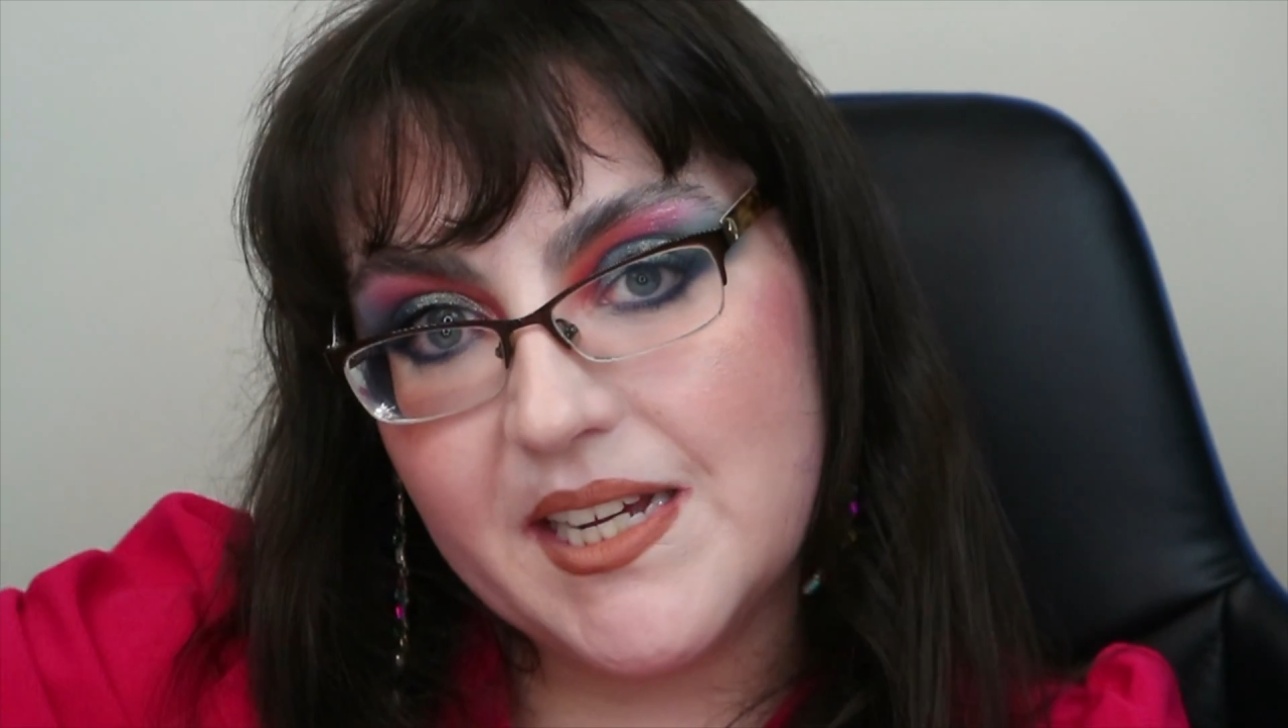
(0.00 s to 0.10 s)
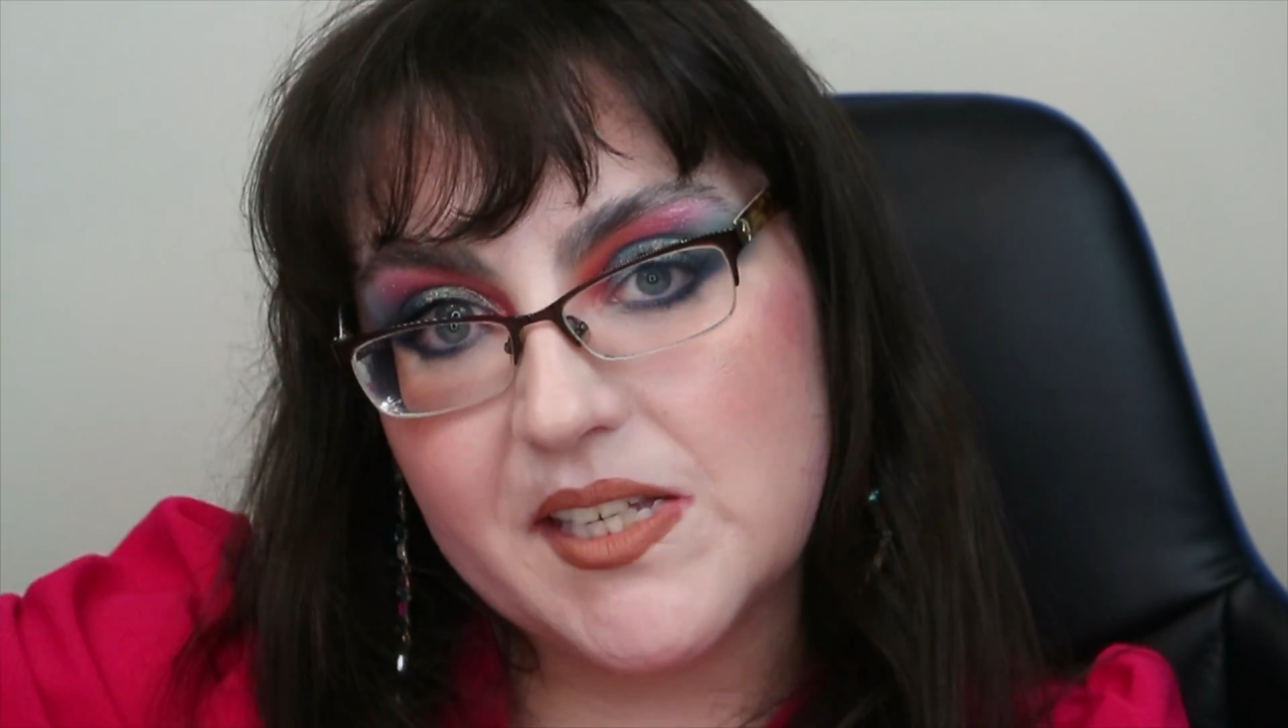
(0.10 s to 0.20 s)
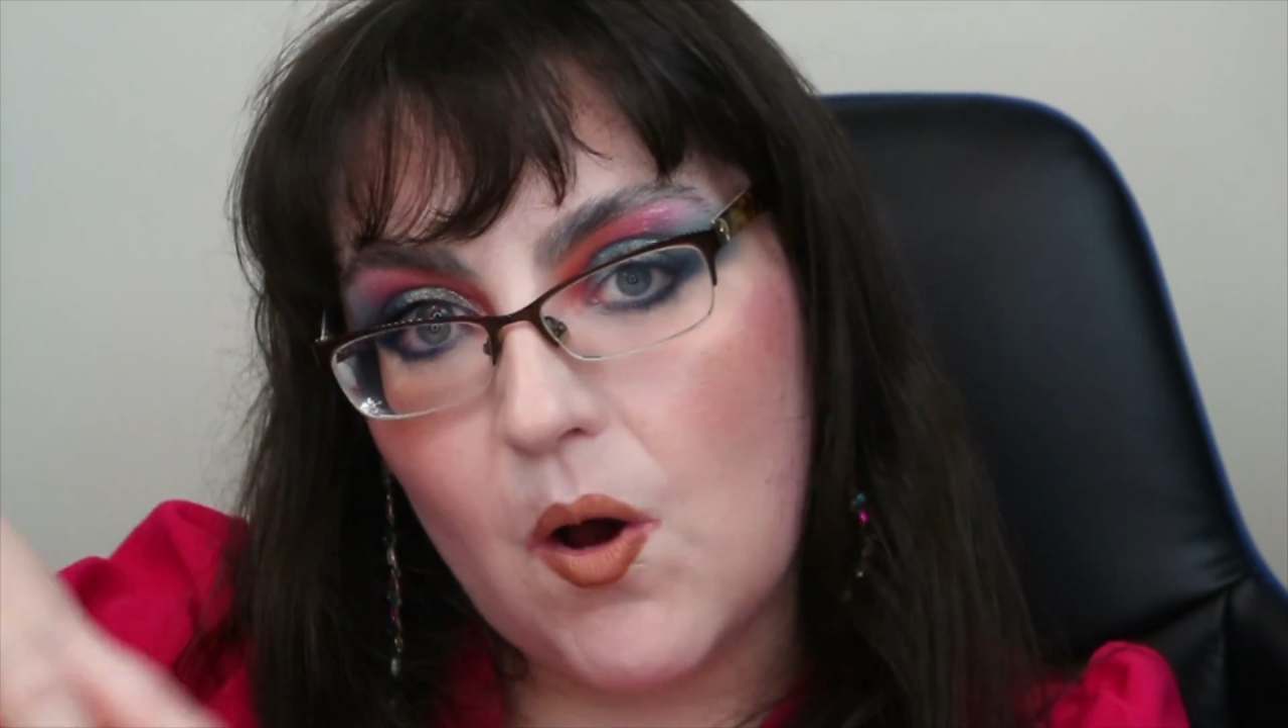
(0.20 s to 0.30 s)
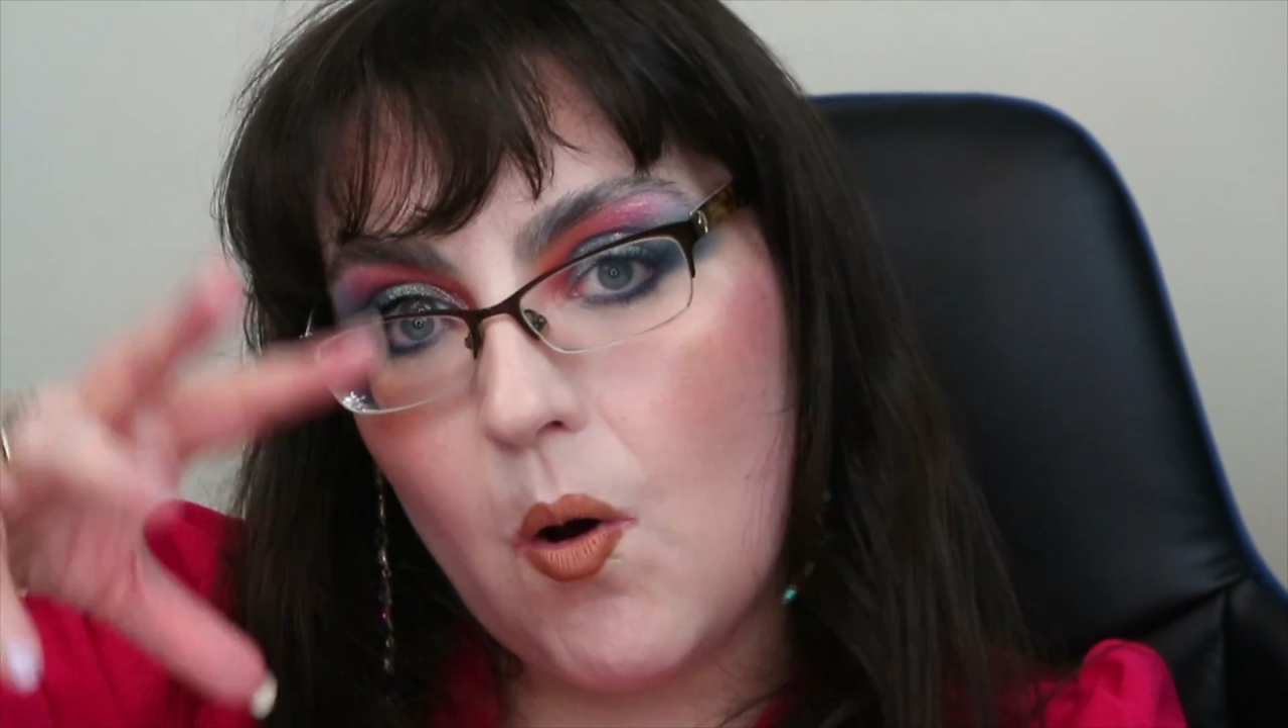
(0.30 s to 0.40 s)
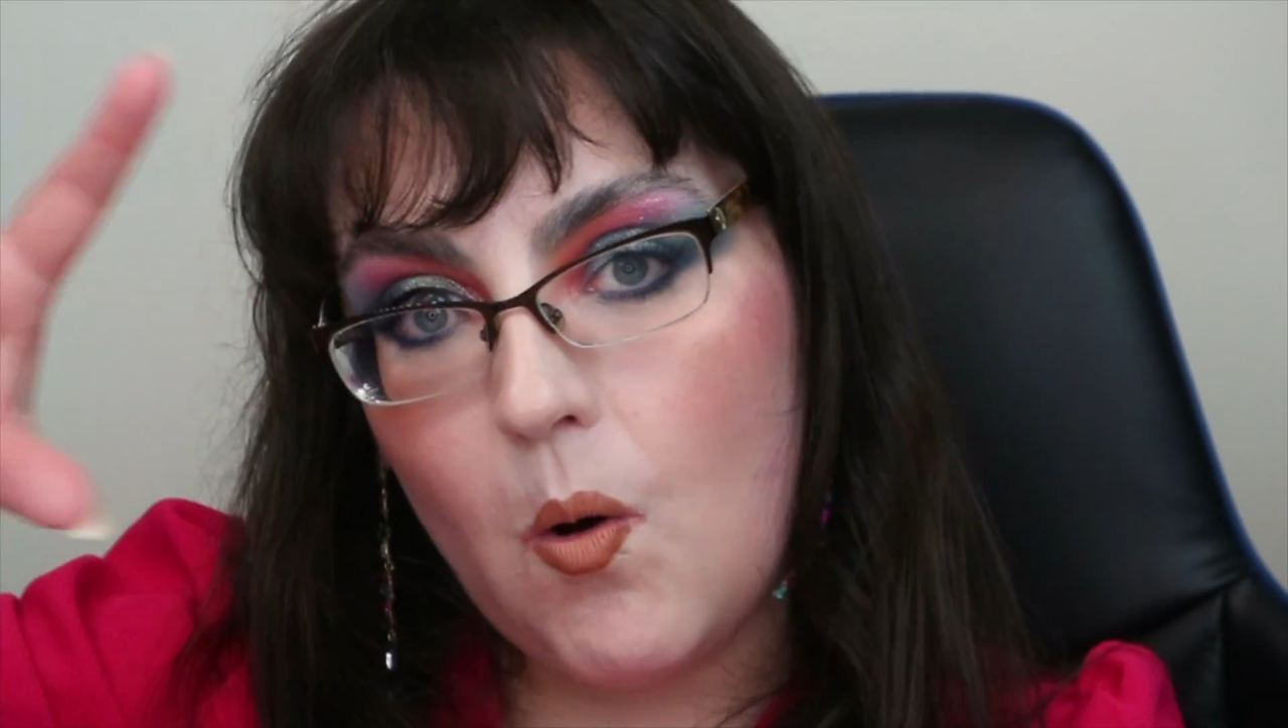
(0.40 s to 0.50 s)
as a
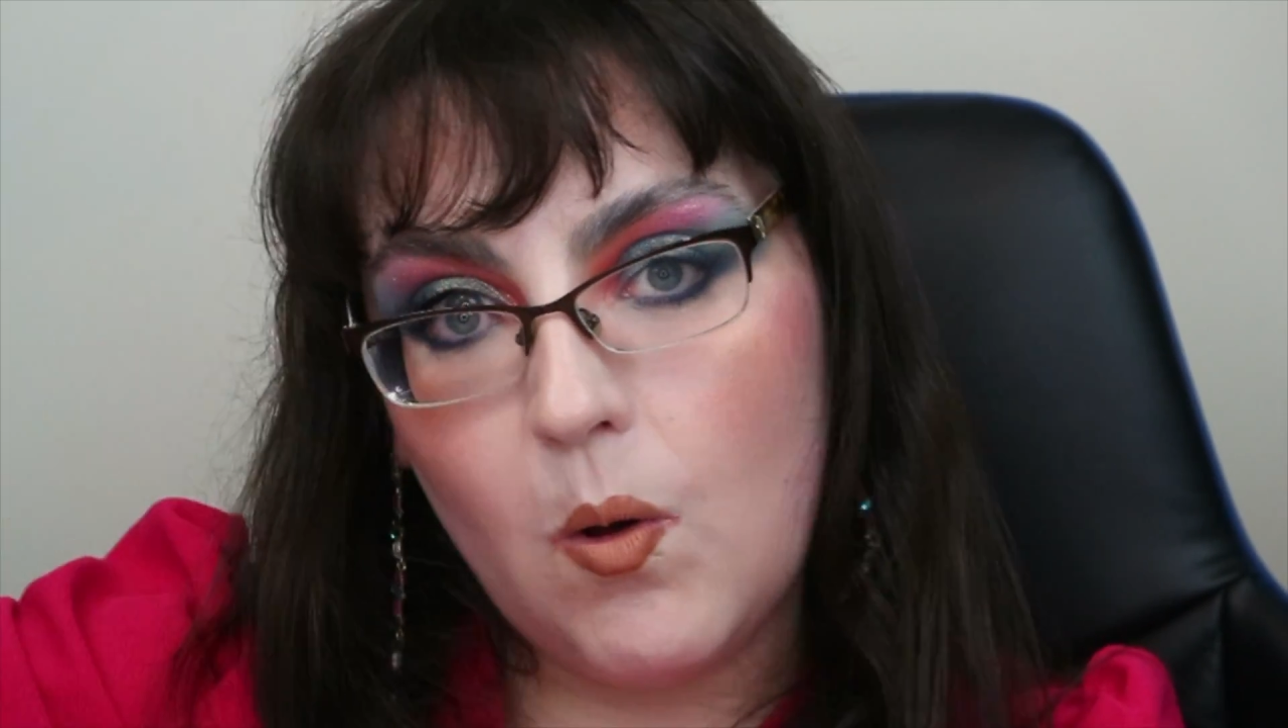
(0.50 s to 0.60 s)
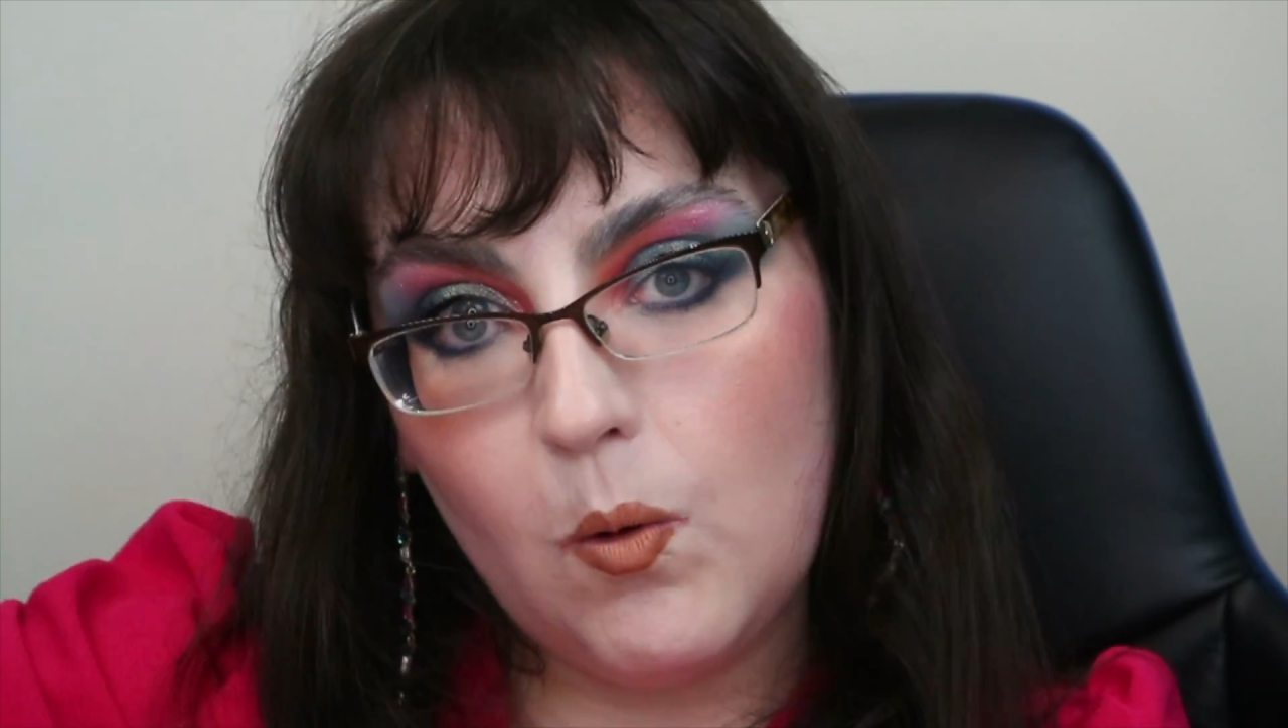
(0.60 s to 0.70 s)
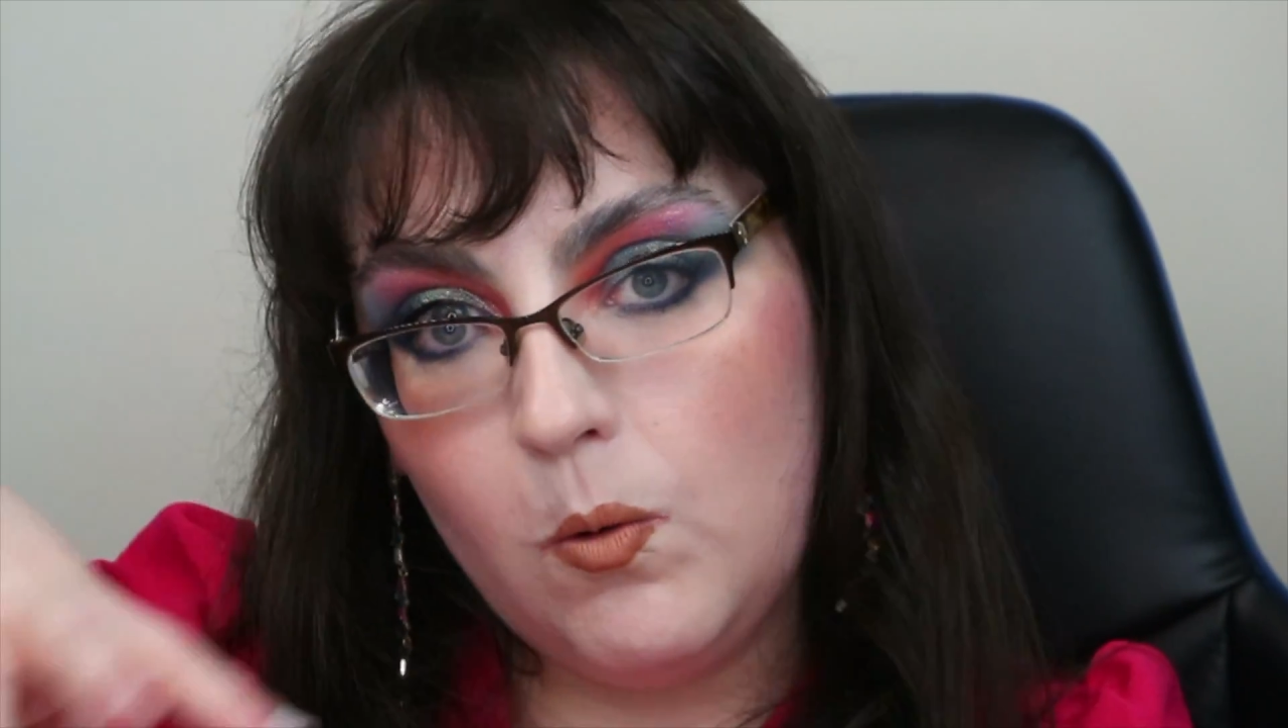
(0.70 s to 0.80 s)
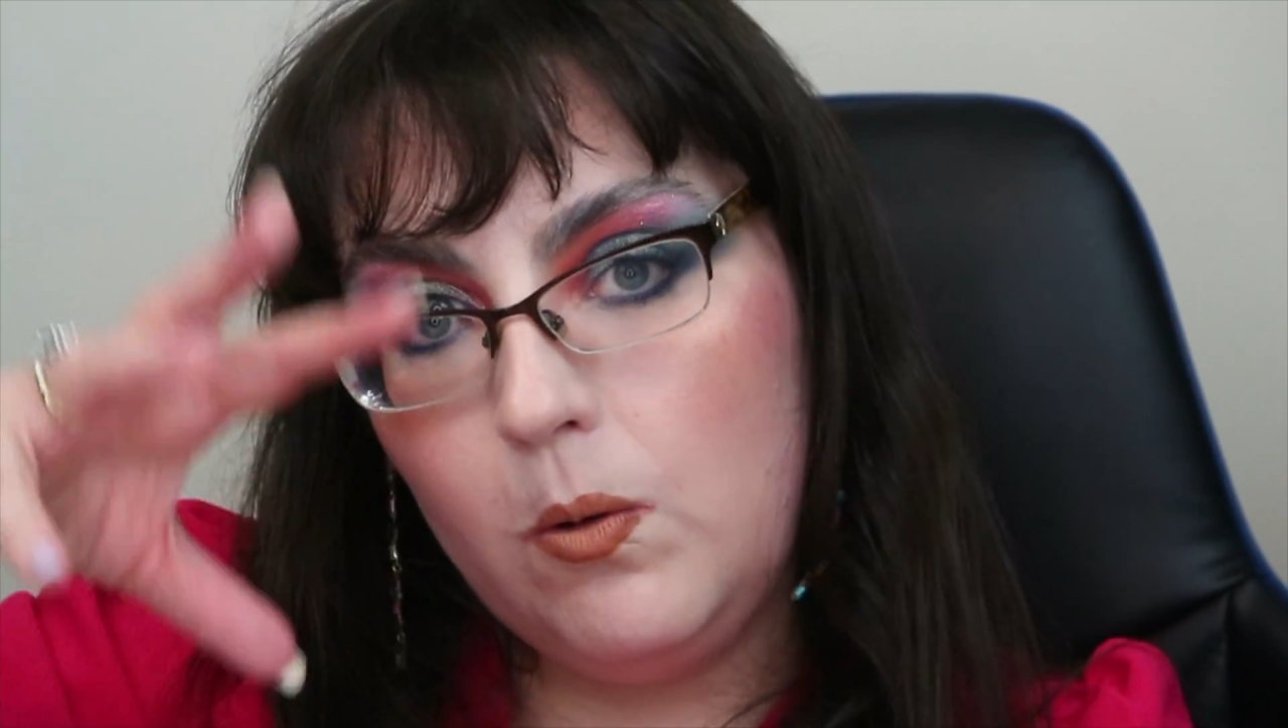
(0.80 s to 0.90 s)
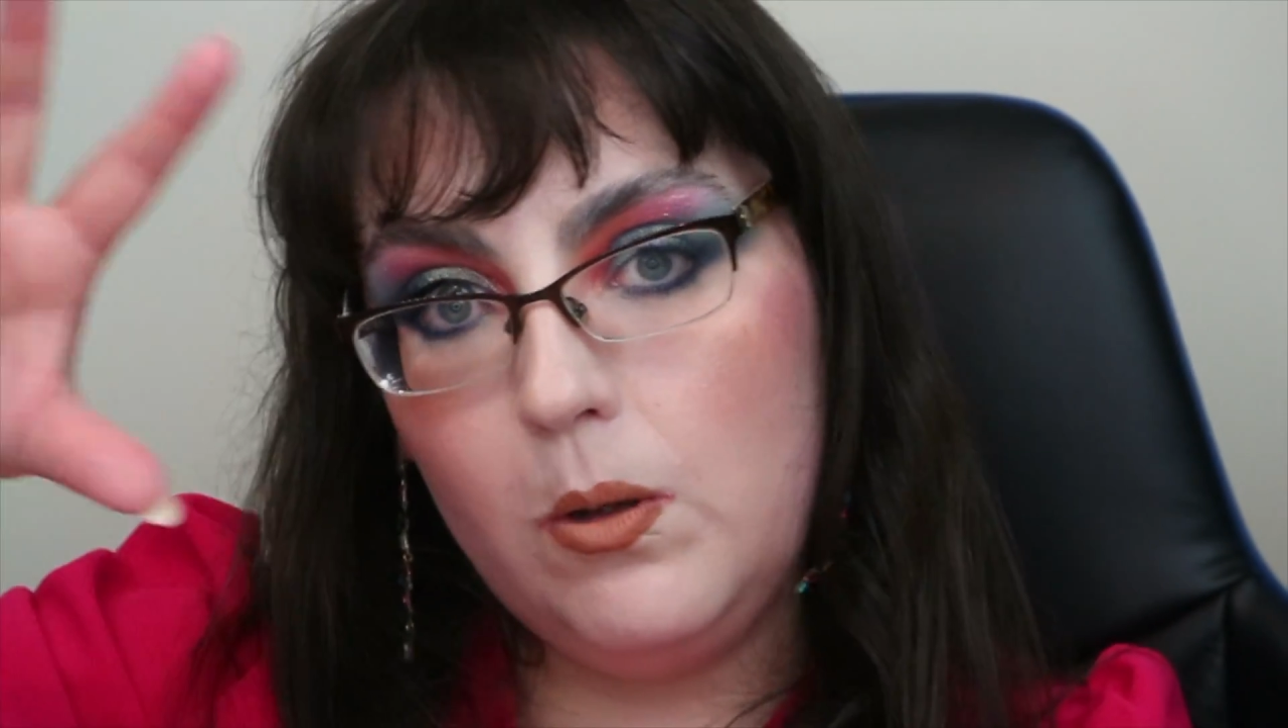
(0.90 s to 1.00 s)

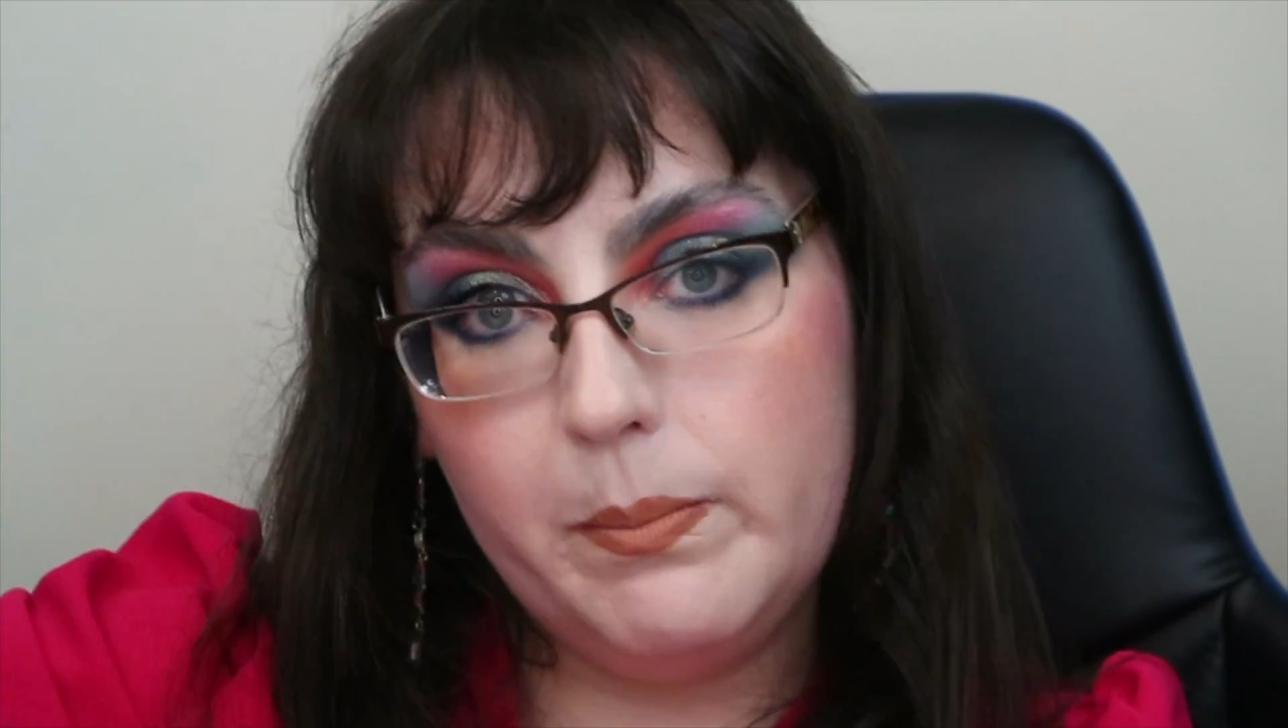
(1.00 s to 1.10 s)
whole